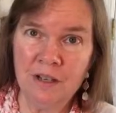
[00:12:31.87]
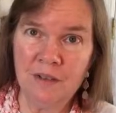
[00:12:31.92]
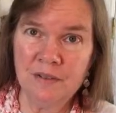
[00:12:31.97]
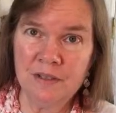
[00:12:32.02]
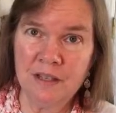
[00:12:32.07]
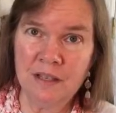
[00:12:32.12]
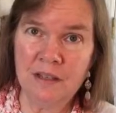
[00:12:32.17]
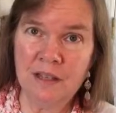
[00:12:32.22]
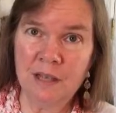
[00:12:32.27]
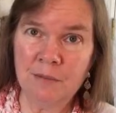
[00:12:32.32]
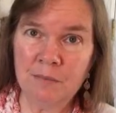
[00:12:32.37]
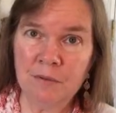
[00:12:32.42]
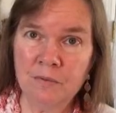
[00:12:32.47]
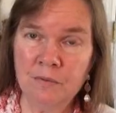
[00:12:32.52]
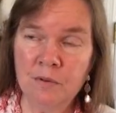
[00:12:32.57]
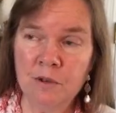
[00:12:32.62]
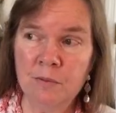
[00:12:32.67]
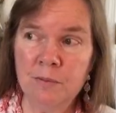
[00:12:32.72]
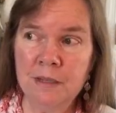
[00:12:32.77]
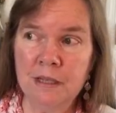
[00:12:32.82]
I've said that
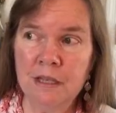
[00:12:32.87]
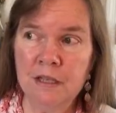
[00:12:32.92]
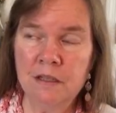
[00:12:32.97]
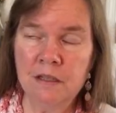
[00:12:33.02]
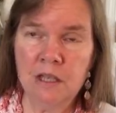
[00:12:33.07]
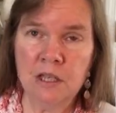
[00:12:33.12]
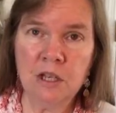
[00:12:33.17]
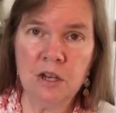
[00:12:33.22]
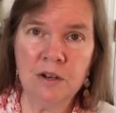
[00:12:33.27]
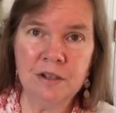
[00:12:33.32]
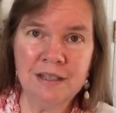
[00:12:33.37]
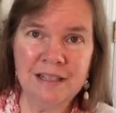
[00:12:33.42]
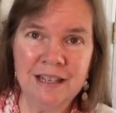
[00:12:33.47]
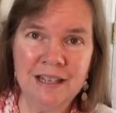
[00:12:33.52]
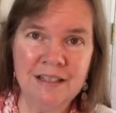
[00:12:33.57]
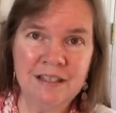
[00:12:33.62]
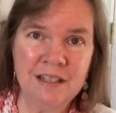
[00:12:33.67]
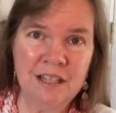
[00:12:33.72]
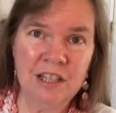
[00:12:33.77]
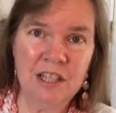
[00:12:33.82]
before, because the yarn
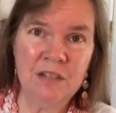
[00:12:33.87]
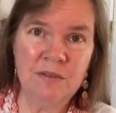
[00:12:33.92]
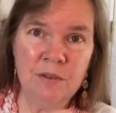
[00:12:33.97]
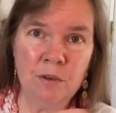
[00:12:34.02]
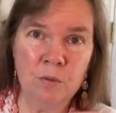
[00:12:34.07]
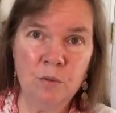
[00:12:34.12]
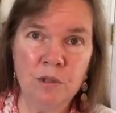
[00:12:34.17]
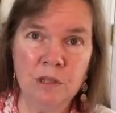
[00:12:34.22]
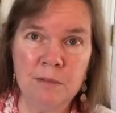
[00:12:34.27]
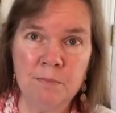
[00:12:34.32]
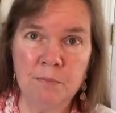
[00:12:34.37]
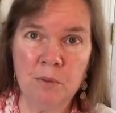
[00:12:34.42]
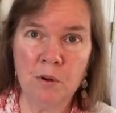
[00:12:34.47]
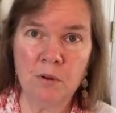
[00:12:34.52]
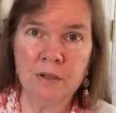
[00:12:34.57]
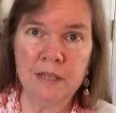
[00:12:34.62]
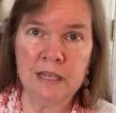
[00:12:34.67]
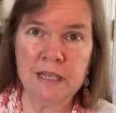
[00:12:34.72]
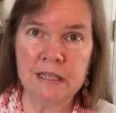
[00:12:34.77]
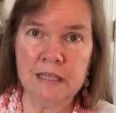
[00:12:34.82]
tends to leave you a really
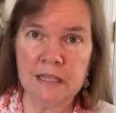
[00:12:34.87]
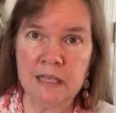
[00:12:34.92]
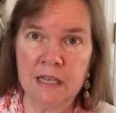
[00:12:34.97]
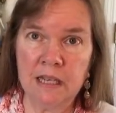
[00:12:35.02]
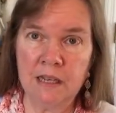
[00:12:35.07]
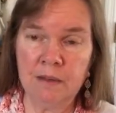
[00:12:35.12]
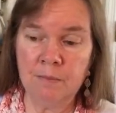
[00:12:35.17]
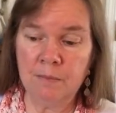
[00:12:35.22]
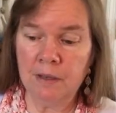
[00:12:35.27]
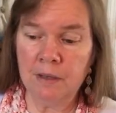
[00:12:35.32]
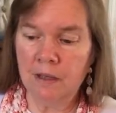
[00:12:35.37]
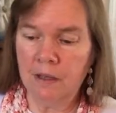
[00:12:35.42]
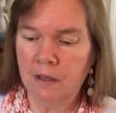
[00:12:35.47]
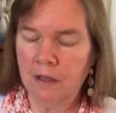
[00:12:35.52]
bulky seam.